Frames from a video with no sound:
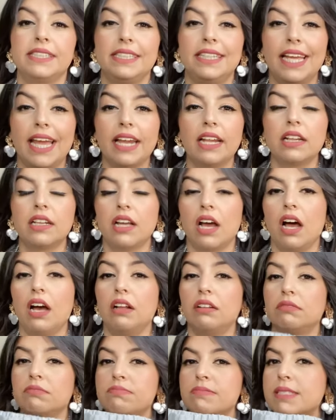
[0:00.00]
yet
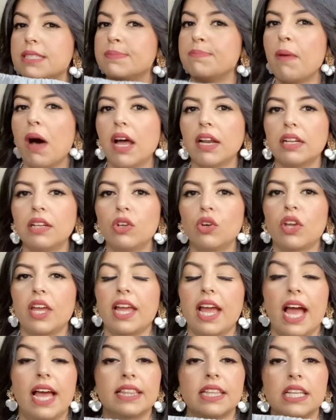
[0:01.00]
smart
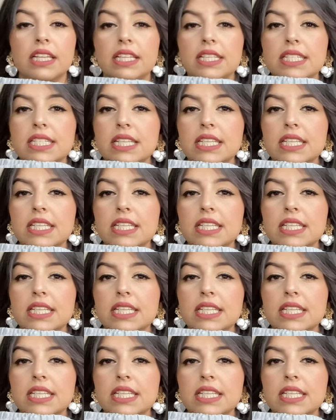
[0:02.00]
looking, I think this is